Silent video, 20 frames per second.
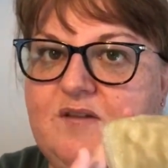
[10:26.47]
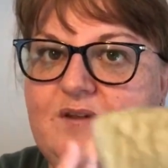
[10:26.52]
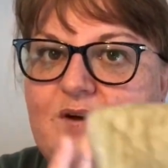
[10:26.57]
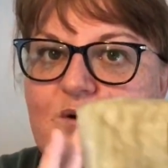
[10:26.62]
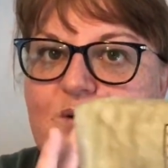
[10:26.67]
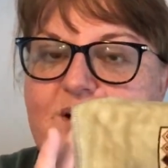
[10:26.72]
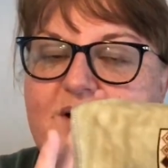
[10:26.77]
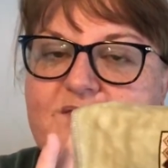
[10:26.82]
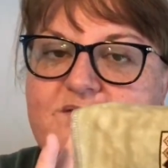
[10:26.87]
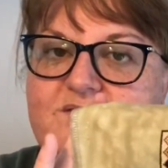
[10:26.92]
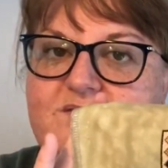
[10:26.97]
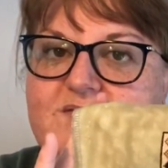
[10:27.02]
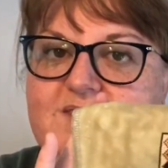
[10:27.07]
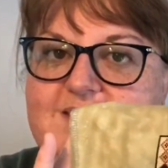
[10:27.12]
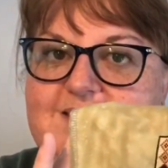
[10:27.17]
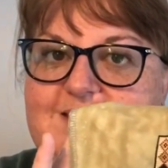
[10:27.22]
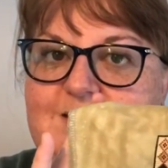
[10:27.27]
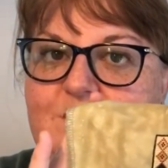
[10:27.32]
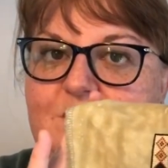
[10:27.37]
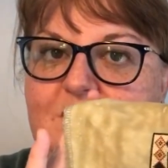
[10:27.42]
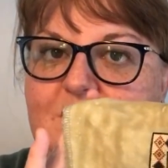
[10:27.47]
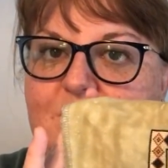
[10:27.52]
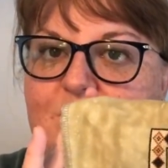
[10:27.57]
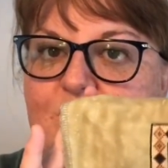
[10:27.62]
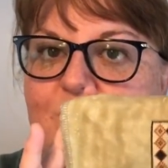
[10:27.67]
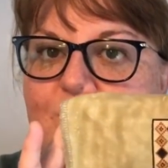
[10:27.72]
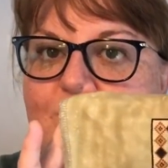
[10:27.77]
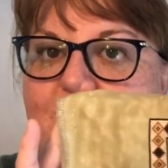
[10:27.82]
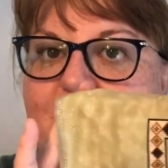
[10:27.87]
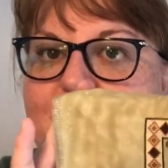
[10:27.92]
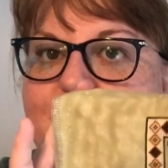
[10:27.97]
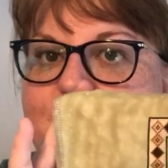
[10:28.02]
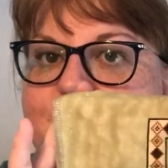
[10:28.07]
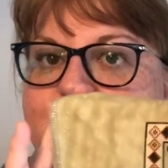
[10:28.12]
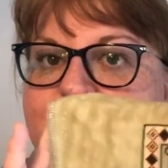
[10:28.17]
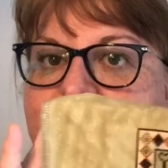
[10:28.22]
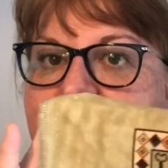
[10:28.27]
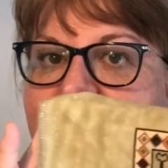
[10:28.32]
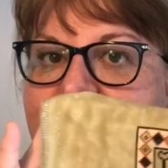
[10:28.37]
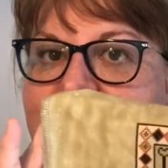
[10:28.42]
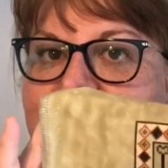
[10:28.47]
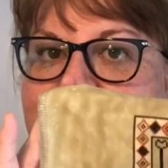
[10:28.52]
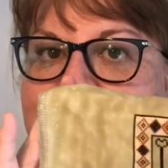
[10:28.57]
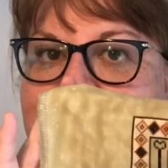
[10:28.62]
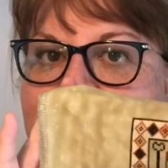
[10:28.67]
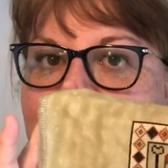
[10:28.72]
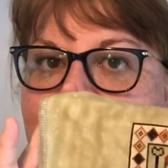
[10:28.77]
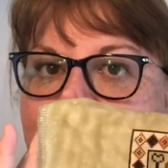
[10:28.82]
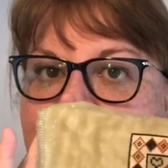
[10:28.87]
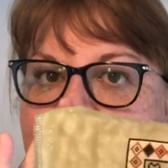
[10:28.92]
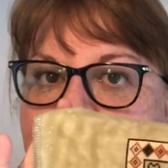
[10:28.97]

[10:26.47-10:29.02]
they'll have a similar border, like the same